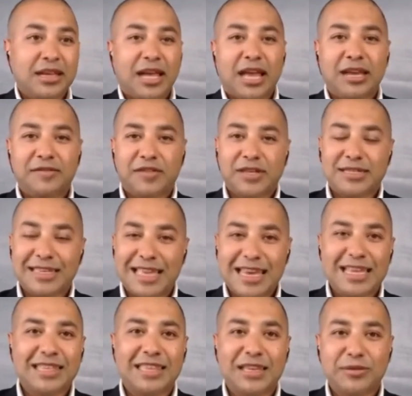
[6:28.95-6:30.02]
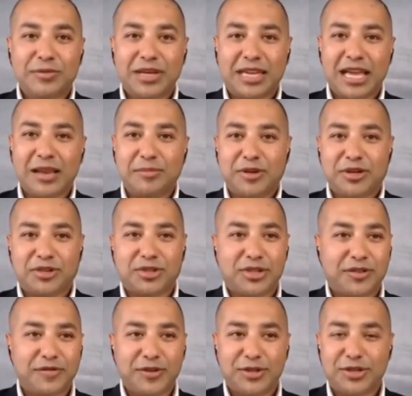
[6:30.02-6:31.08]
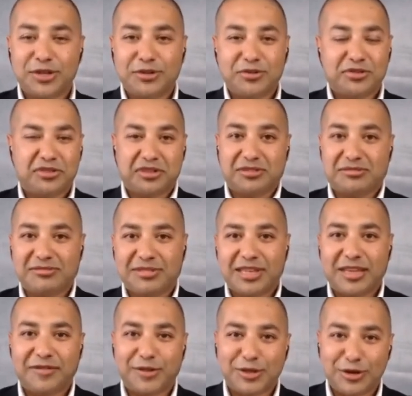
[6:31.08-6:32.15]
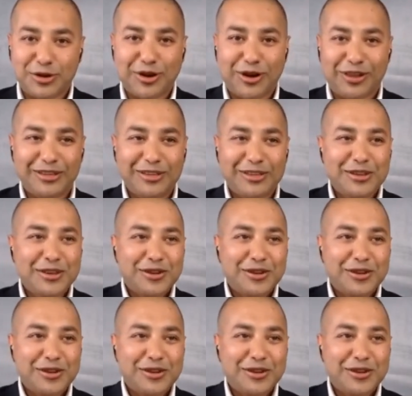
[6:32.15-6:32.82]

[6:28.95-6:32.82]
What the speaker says: And if there's anything we can be of service to you, just give us a call.